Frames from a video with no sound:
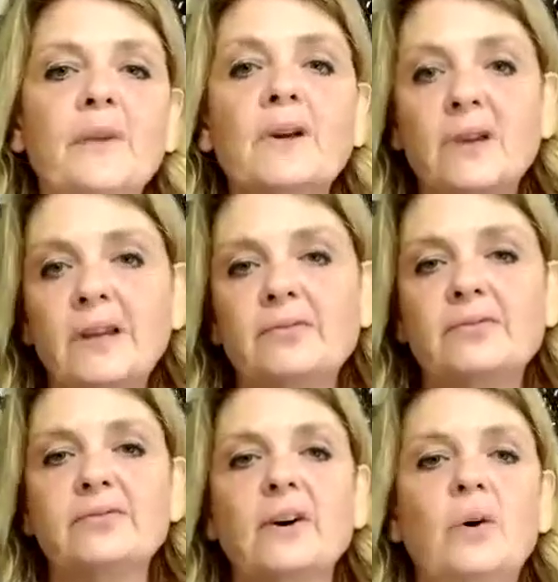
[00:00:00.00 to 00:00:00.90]
grief
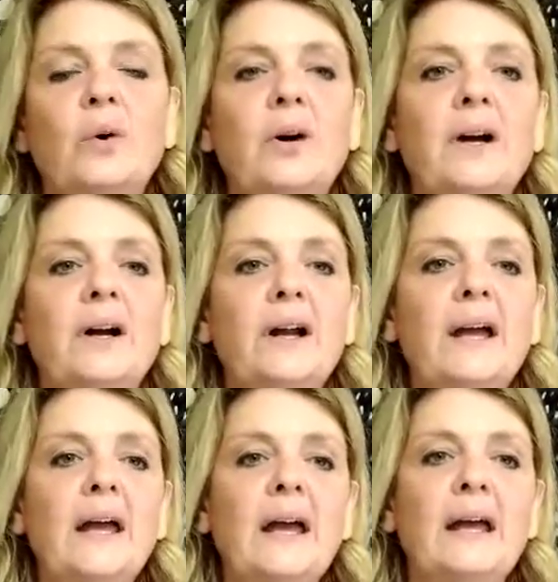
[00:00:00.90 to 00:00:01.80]
or
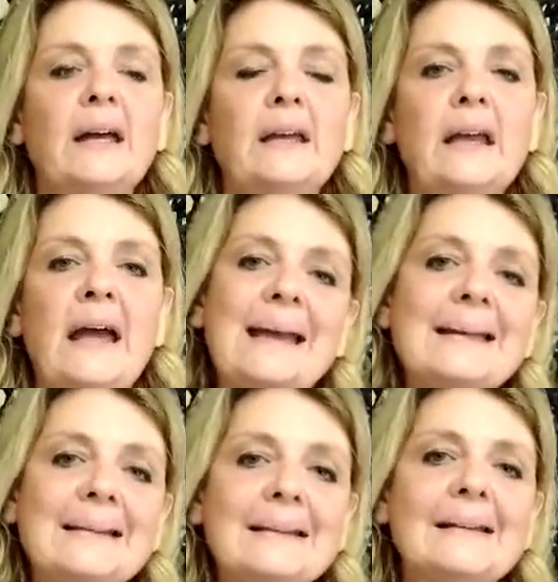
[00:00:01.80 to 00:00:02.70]

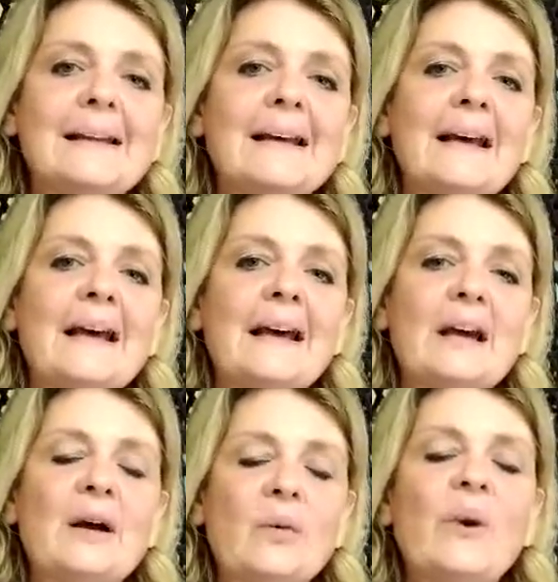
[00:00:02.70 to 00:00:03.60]
anything,
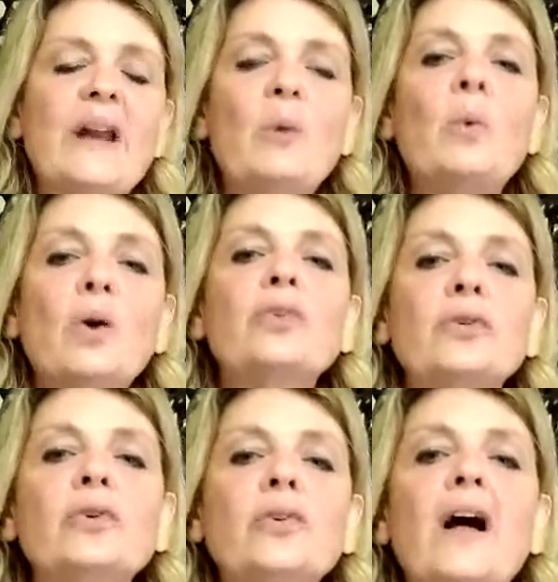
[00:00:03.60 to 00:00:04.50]
when I walk
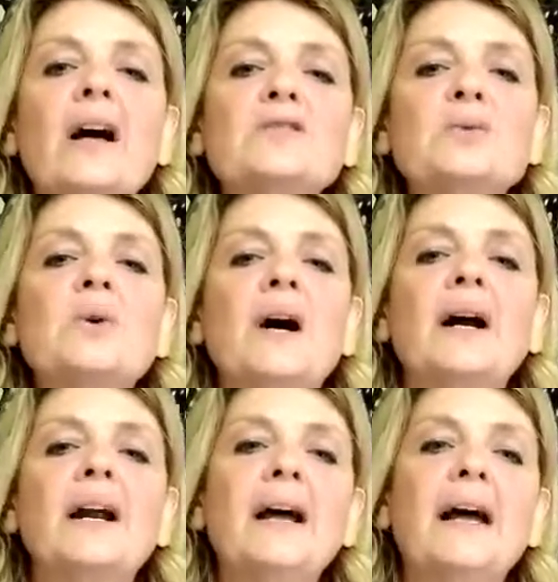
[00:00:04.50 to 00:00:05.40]
through that door,
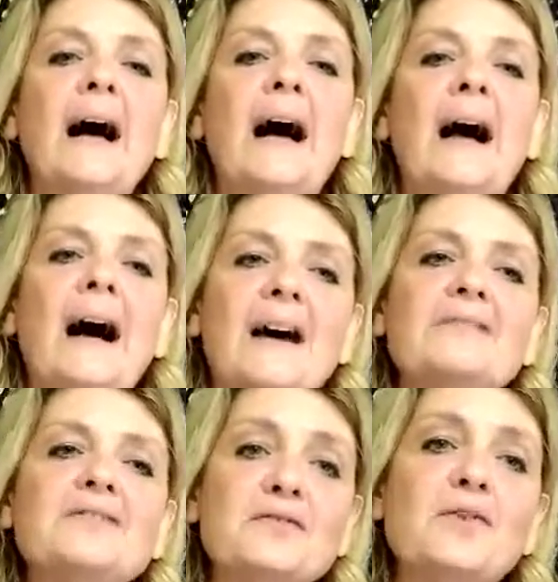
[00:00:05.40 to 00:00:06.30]
I
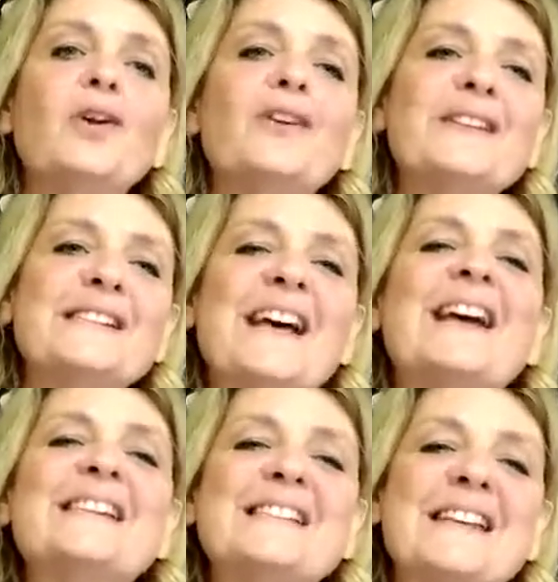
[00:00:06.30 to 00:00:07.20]
have to follow the
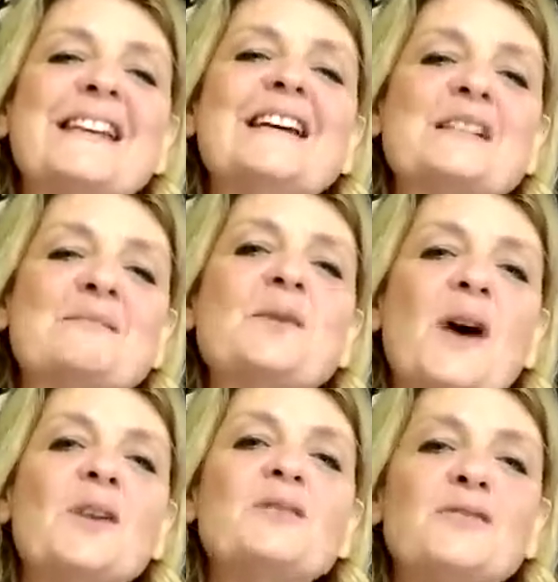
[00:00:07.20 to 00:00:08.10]
signs that He has put
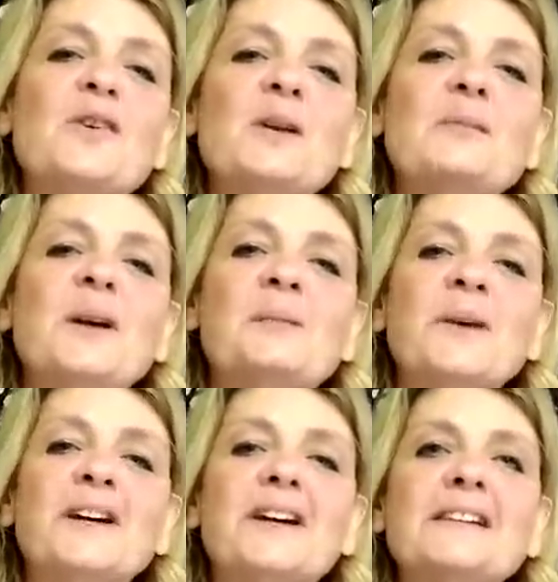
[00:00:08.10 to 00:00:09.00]
out for me,
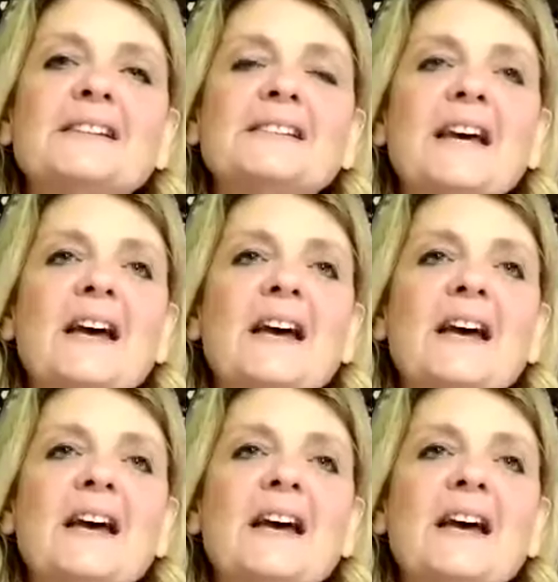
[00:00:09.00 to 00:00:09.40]
because